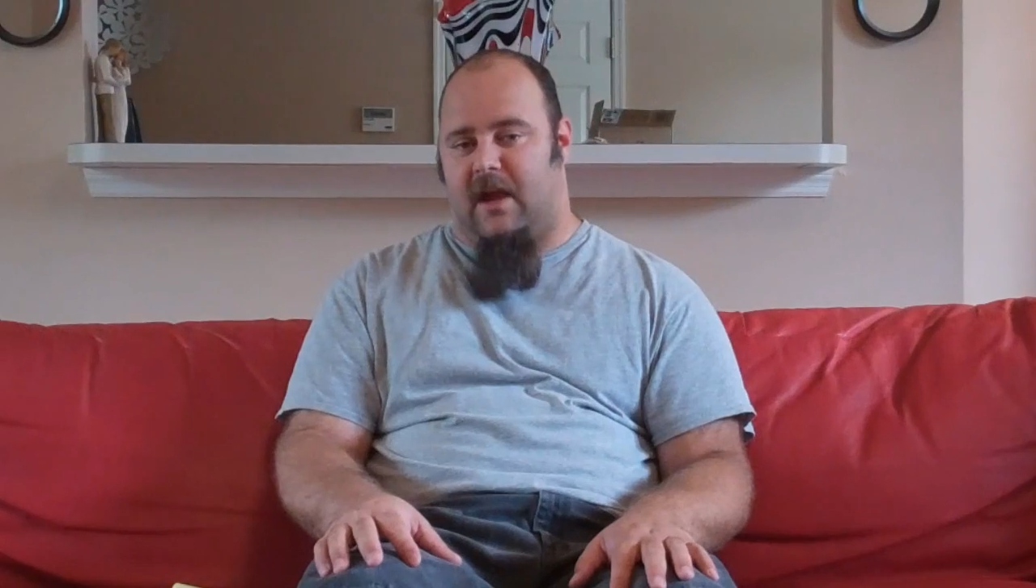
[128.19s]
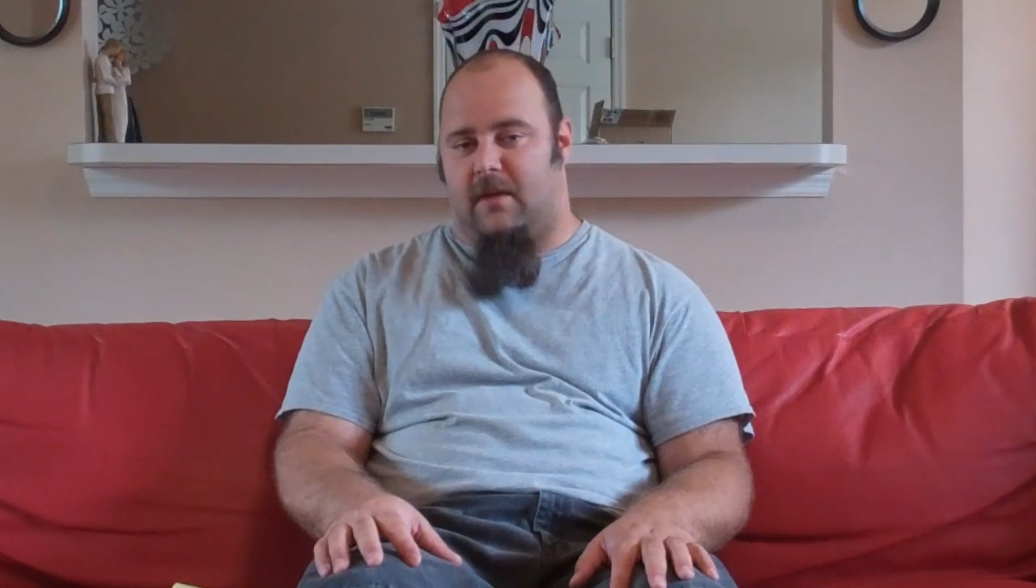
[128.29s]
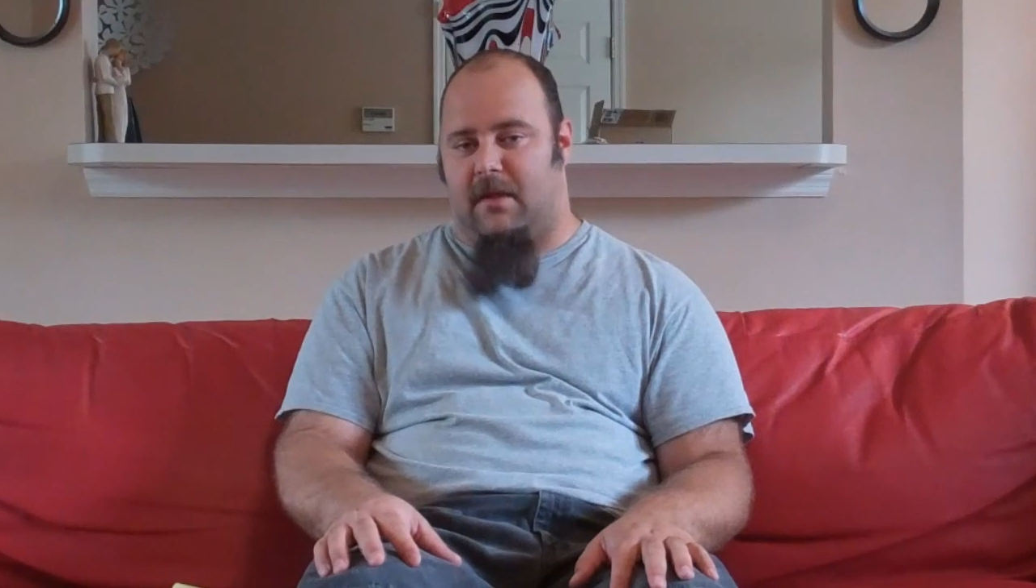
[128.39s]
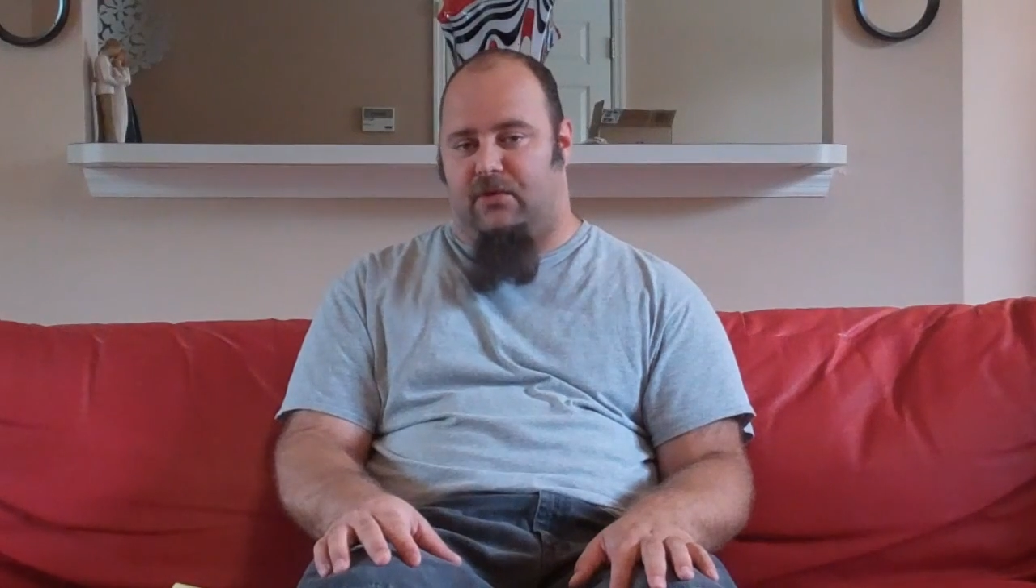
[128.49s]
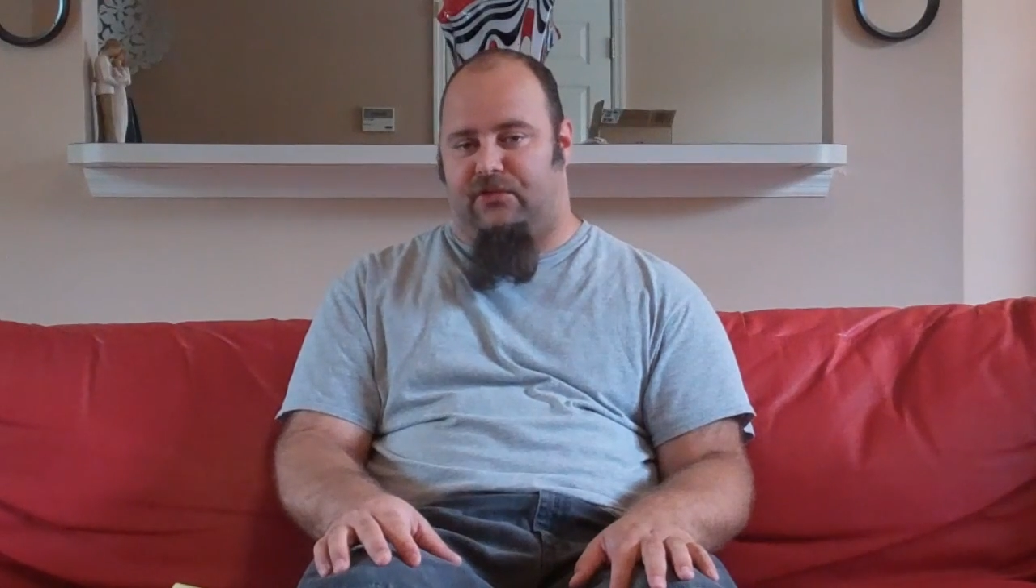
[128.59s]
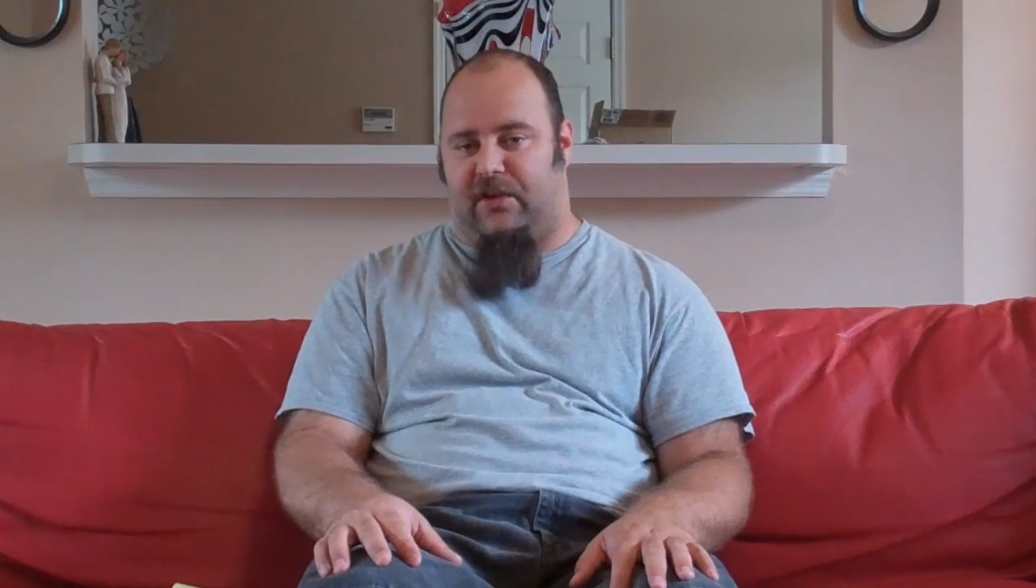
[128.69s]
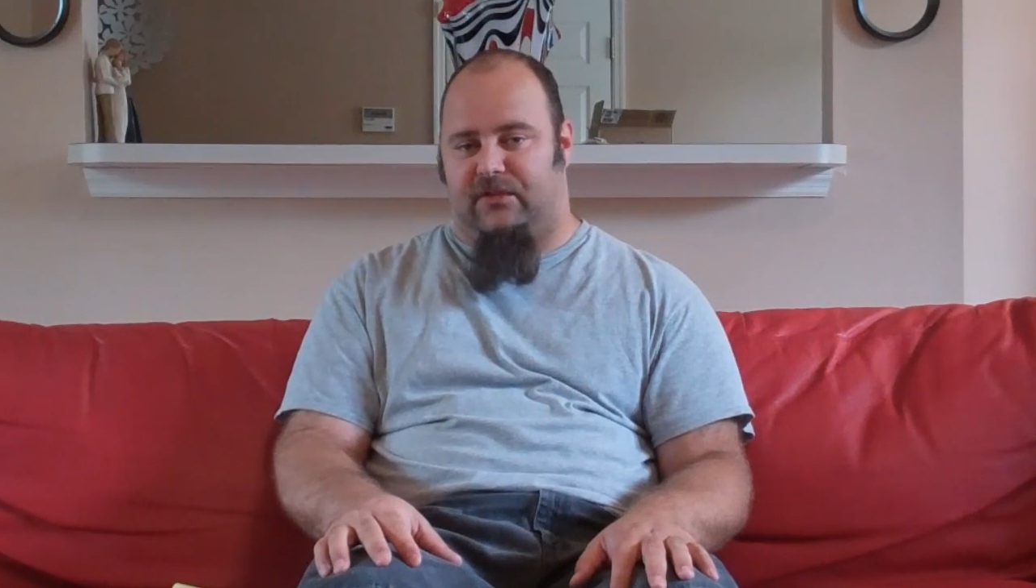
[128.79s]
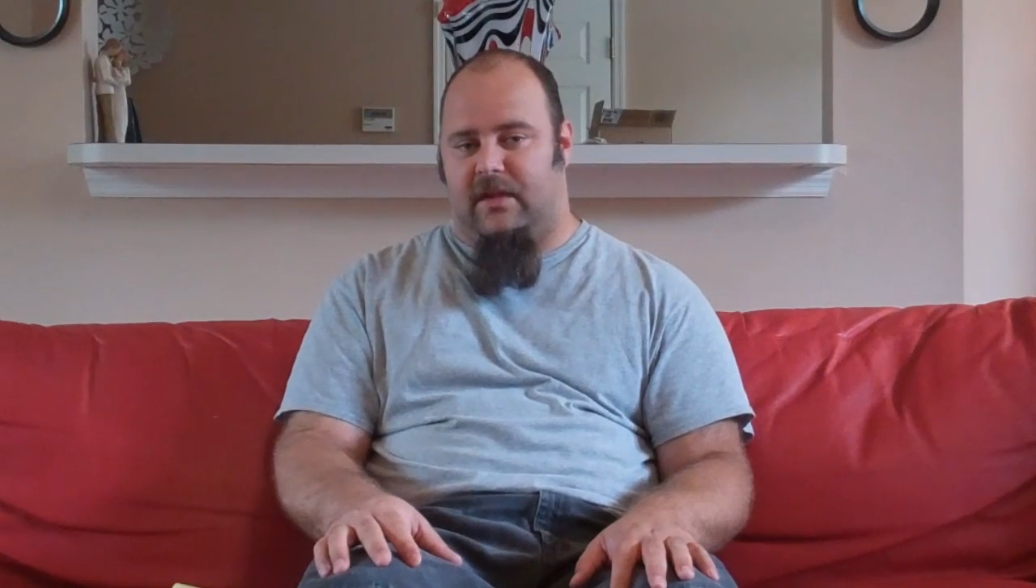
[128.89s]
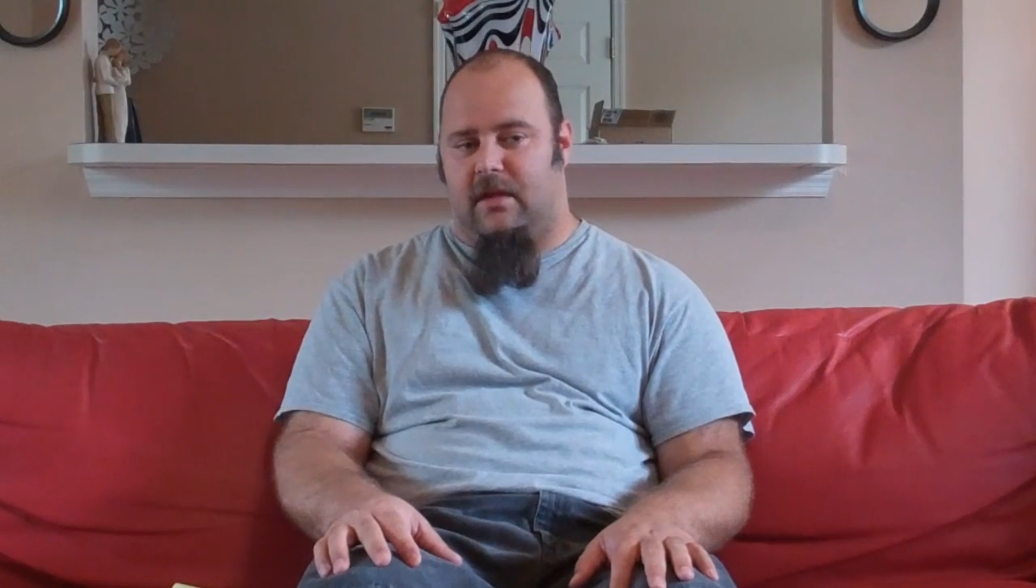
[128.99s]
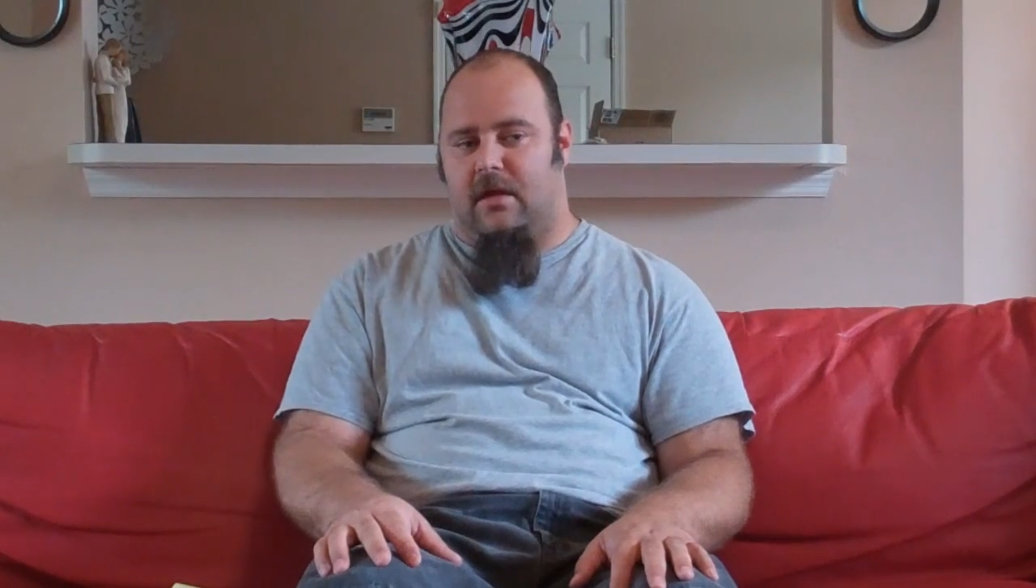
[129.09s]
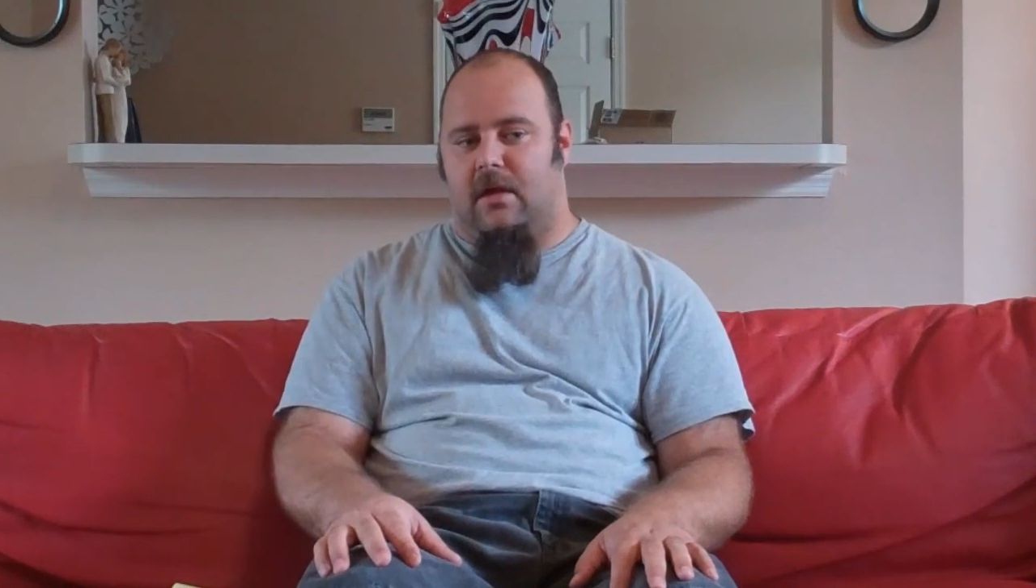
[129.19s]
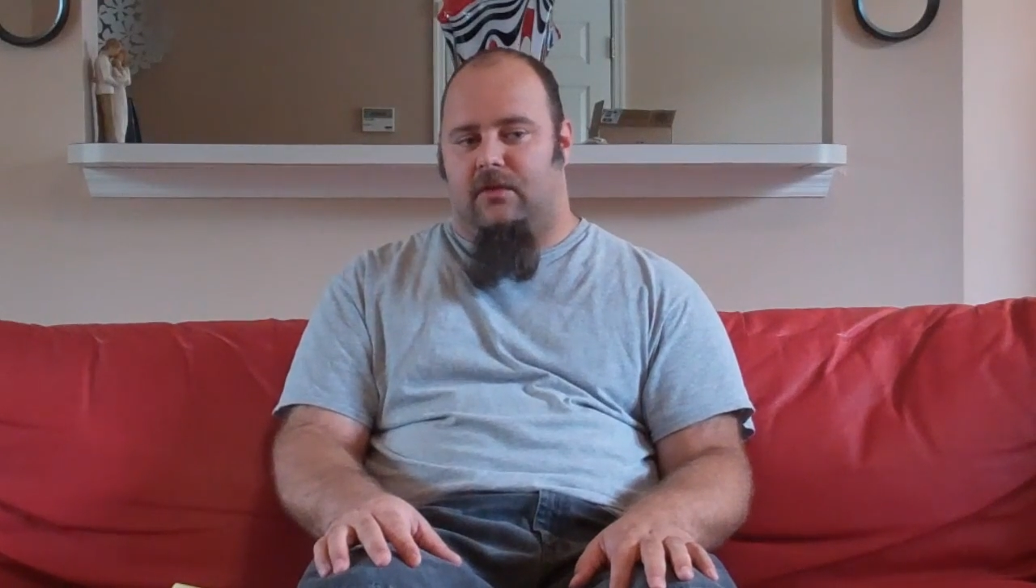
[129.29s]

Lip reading: Caramel 60.